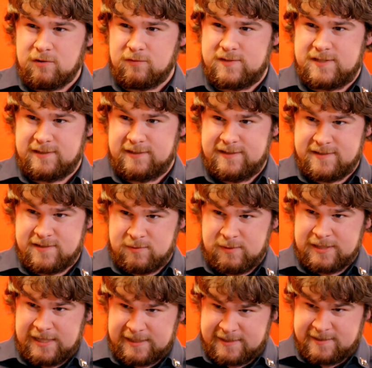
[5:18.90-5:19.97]
or facilities.
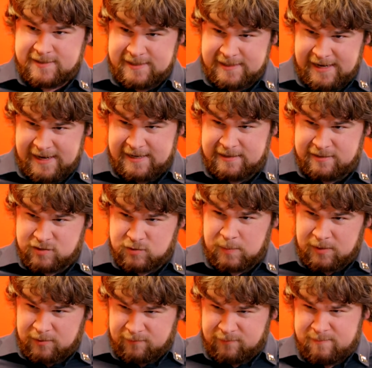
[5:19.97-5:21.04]
So I'd like to see a
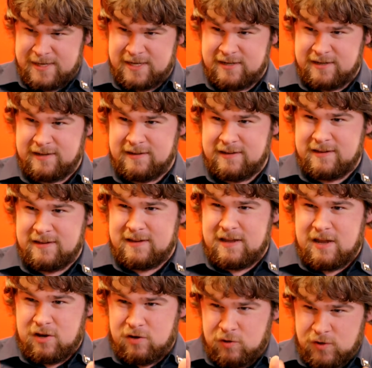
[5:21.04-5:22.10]
12 metre
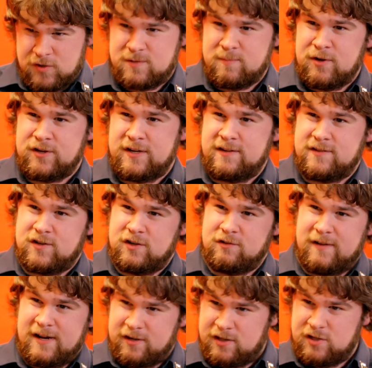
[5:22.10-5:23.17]
no smoking zone
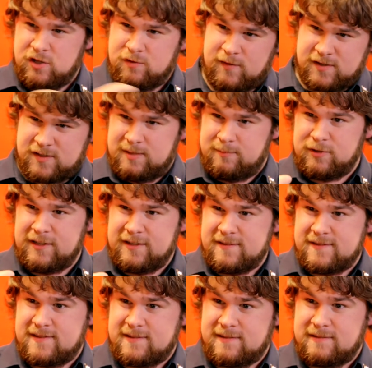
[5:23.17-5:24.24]
around the university
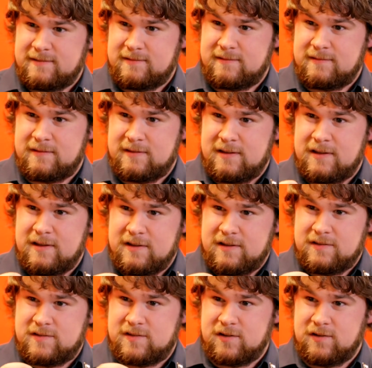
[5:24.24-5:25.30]
buildings.
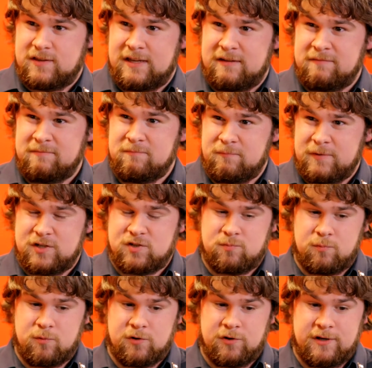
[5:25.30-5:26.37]
So that
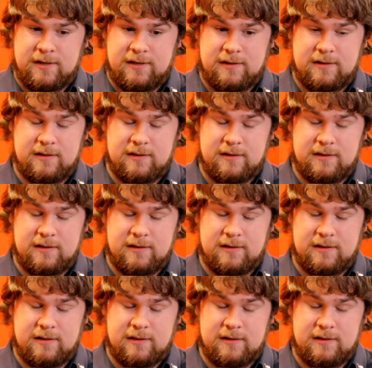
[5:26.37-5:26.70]
which would